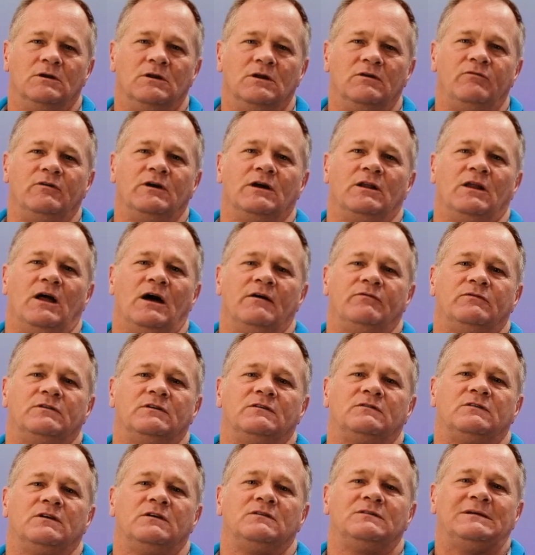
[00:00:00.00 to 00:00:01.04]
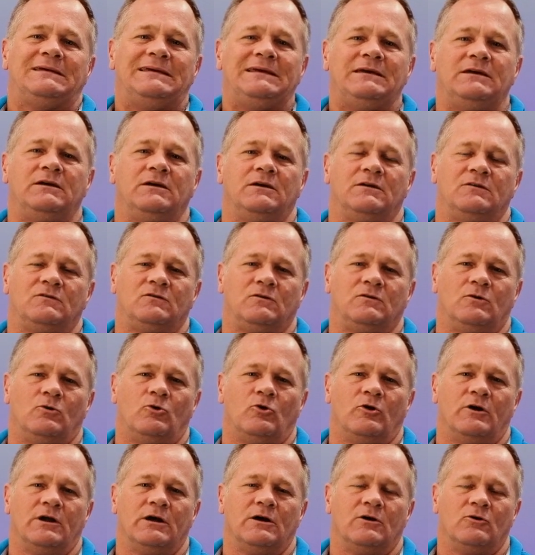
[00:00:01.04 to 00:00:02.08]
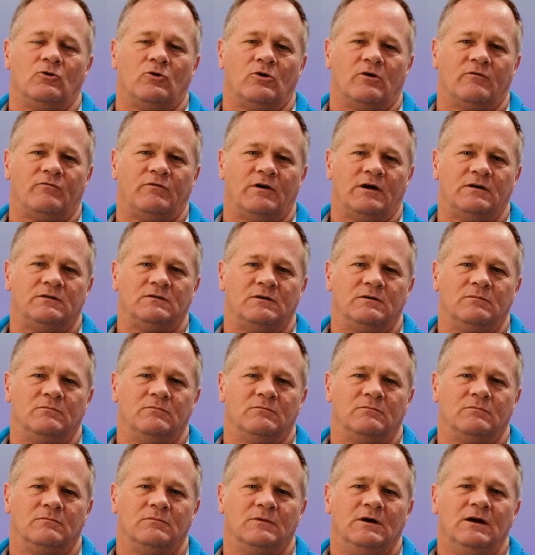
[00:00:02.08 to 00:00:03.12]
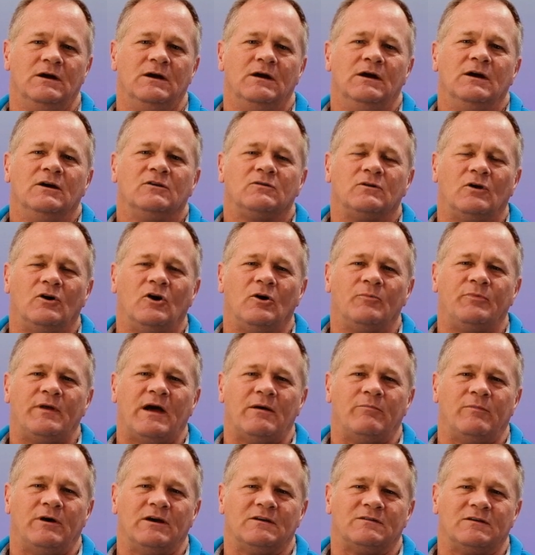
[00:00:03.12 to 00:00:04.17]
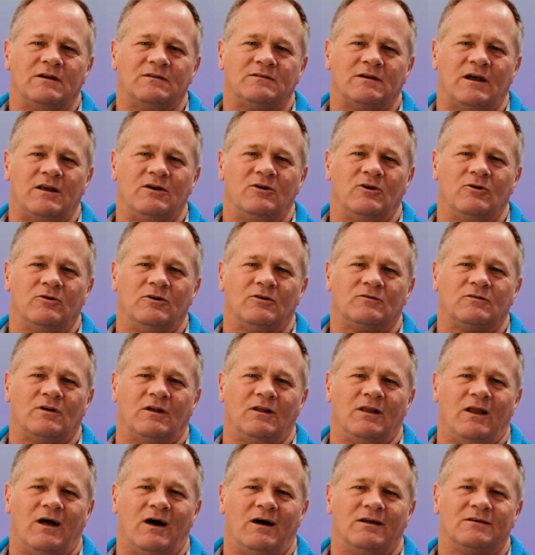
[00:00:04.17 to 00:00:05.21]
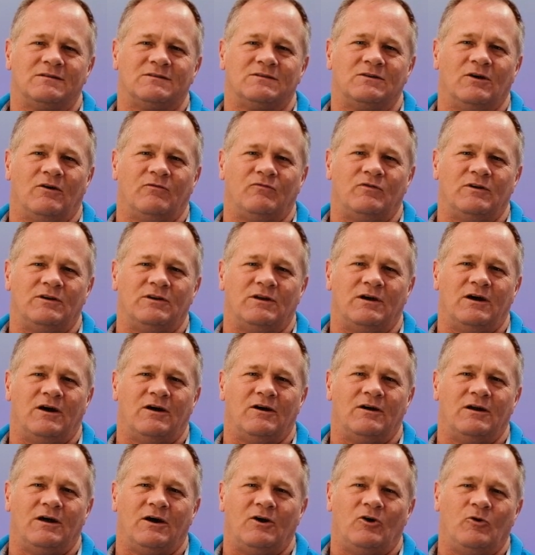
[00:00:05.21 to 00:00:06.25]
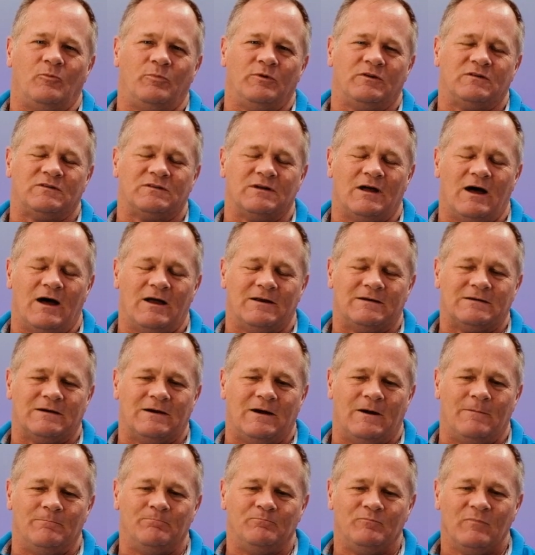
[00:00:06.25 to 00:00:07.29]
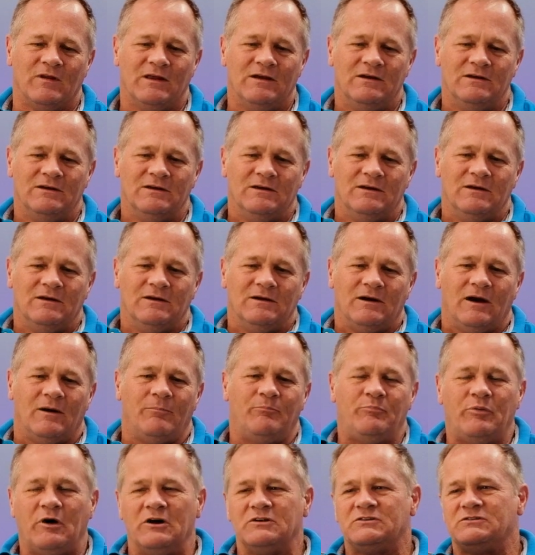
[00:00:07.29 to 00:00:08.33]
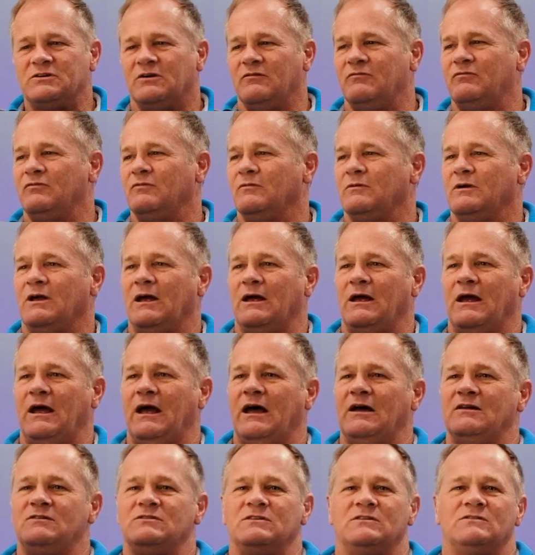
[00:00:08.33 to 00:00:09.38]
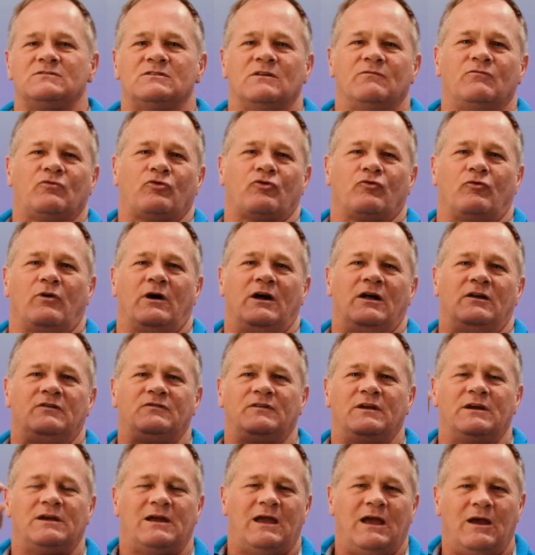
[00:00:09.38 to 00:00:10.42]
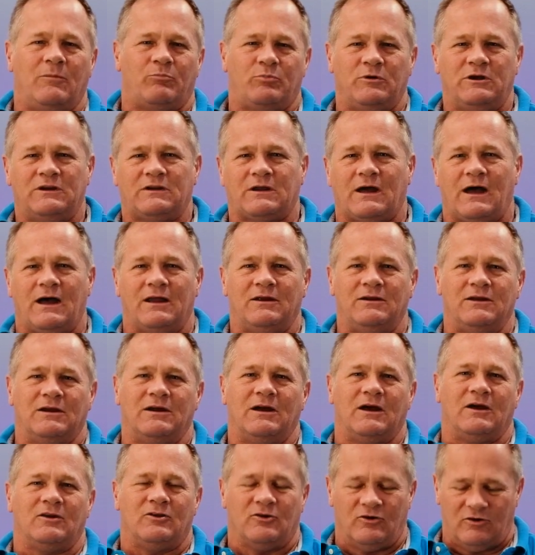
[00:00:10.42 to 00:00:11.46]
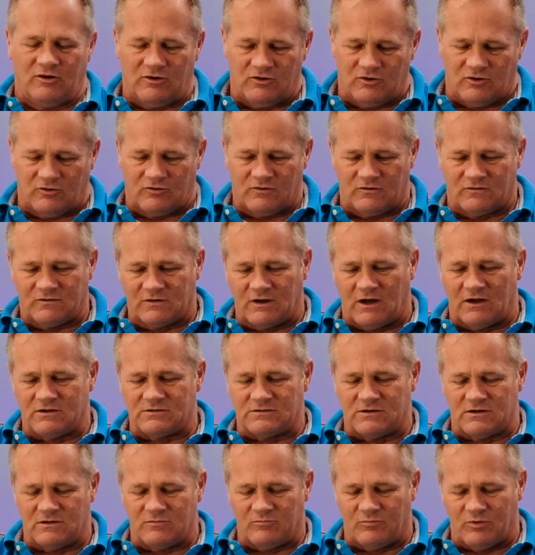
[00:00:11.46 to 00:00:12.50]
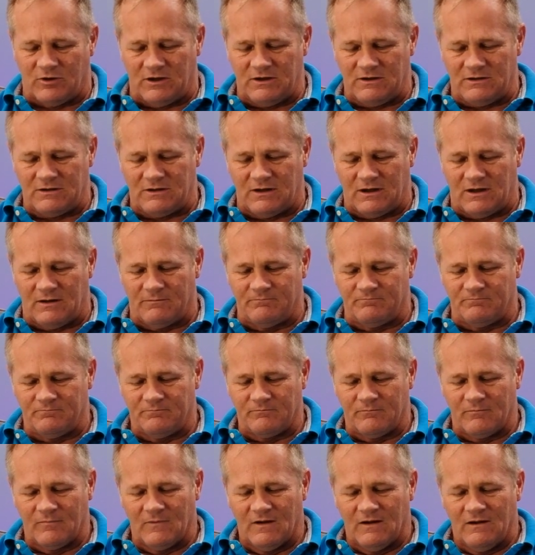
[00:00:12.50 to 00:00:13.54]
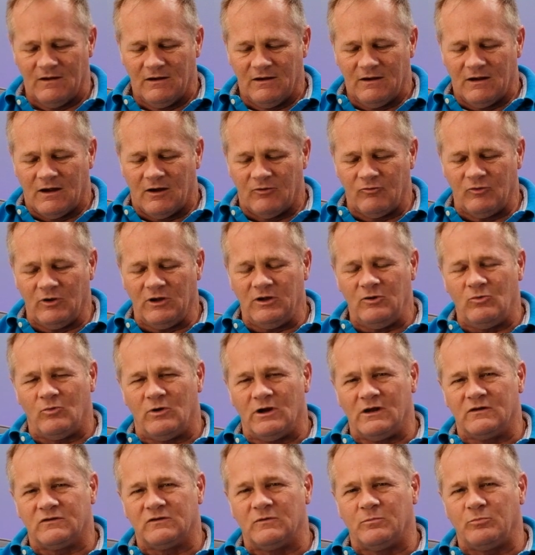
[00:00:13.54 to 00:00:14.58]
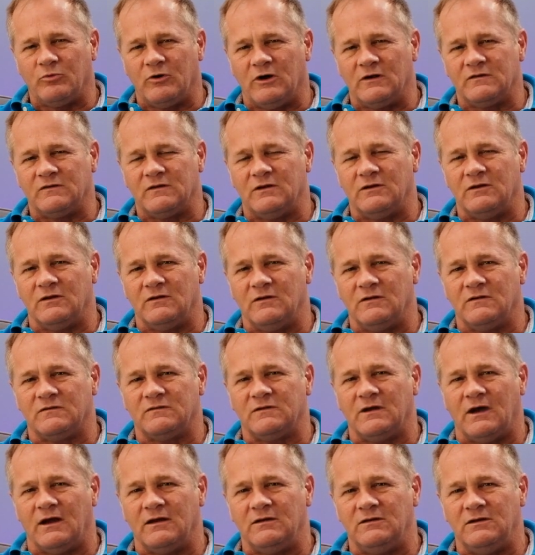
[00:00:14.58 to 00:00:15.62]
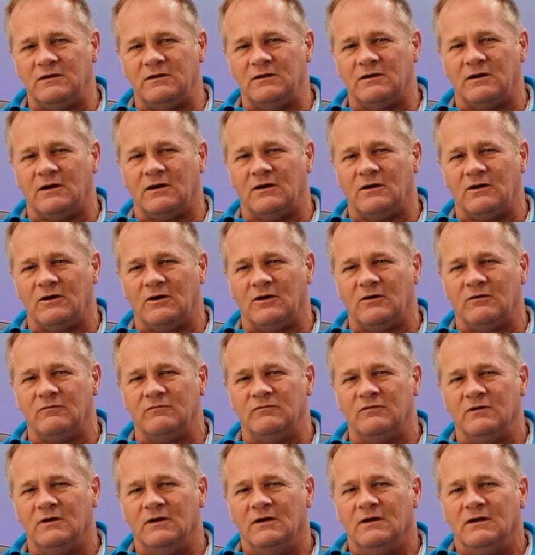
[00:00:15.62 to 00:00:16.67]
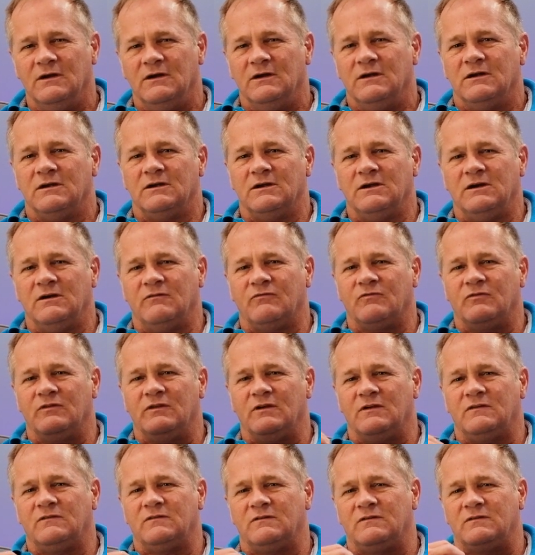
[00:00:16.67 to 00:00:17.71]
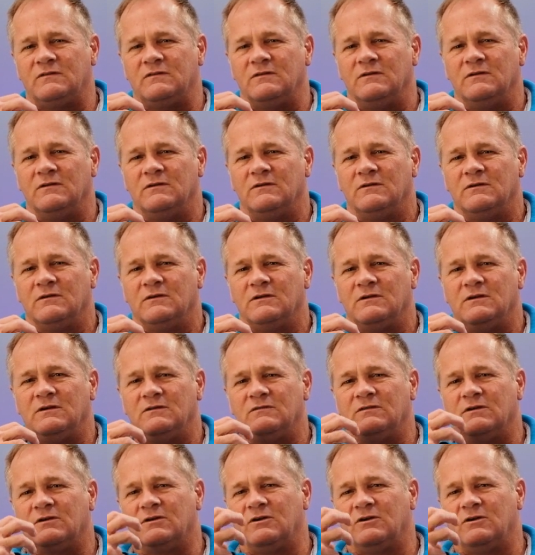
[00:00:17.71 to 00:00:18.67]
living a life that says He is Lord and glorifies Him. So I hope that makes sense. I know there's a lot of stuff in there, and I hope it's not um, a bunch of edges of threads that can't be tied together in your discussion, but um, I really want us to press into this idea of if this is a